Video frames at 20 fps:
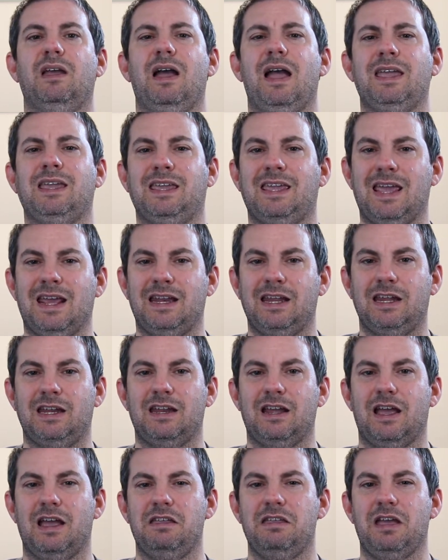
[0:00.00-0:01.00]
I get
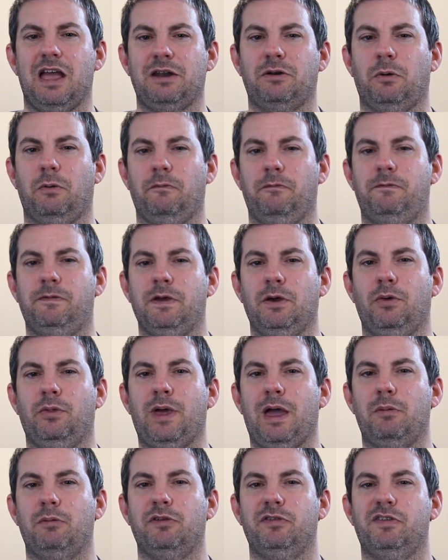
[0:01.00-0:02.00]
it. I don't feel
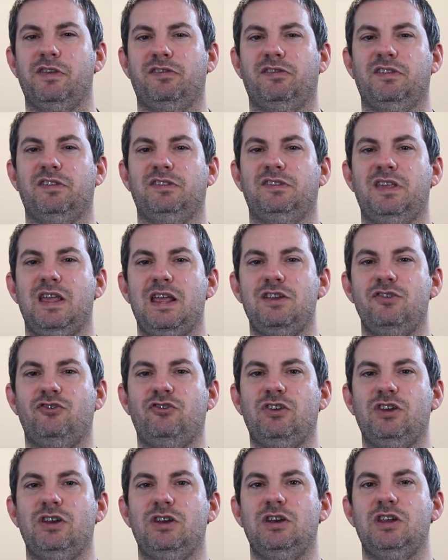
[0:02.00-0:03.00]
that was his
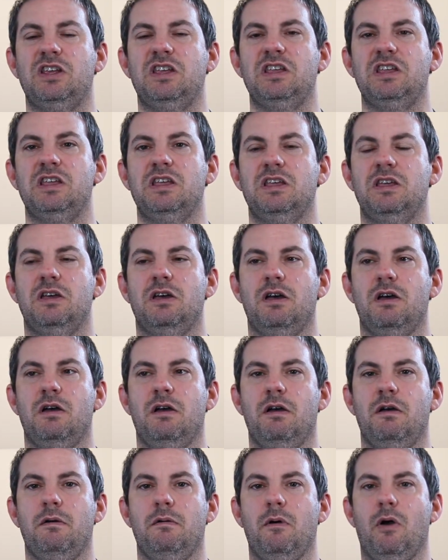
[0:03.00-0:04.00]
intention.
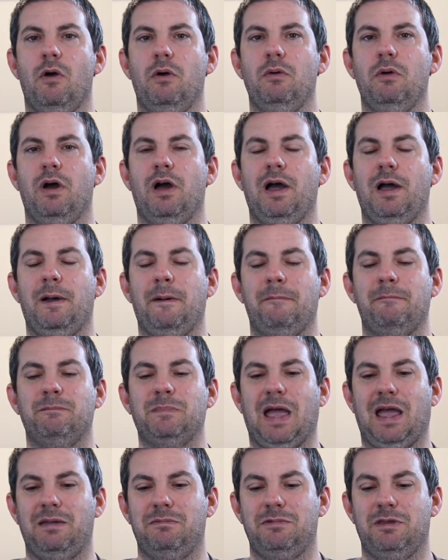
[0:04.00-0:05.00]

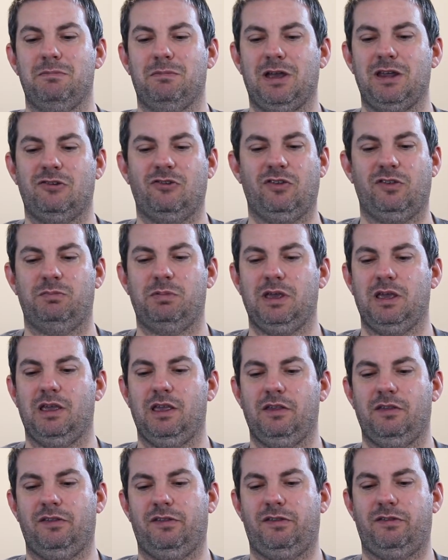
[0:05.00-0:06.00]
It might just be
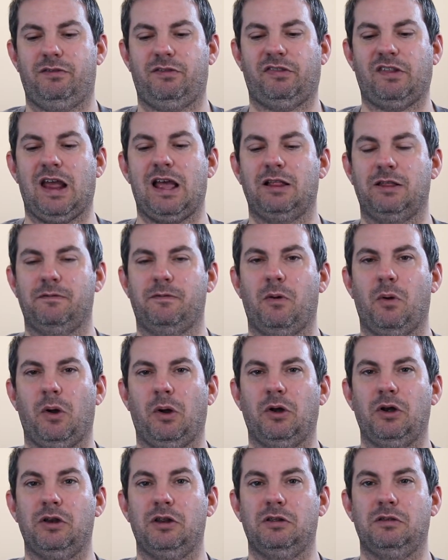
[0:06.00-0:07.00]
his style of
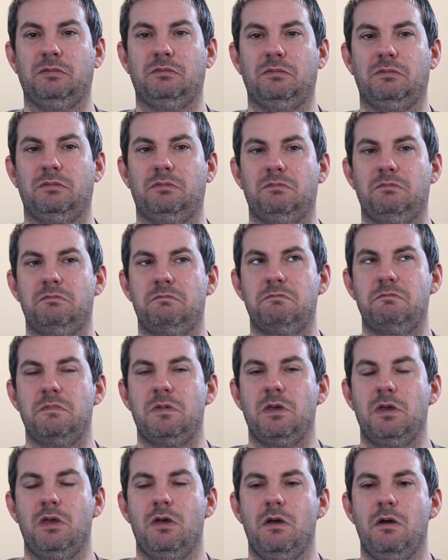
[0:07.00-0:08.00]
art.
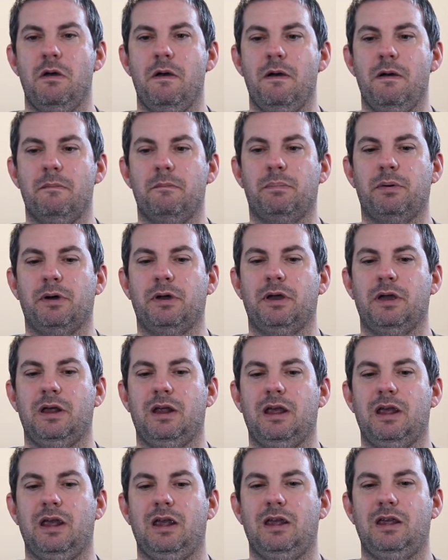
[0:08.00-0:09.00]

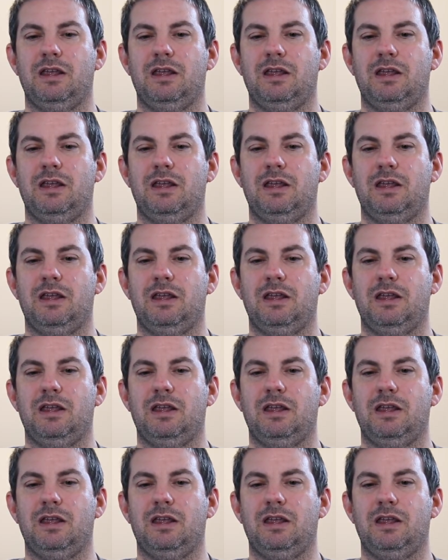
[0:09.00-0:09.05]
But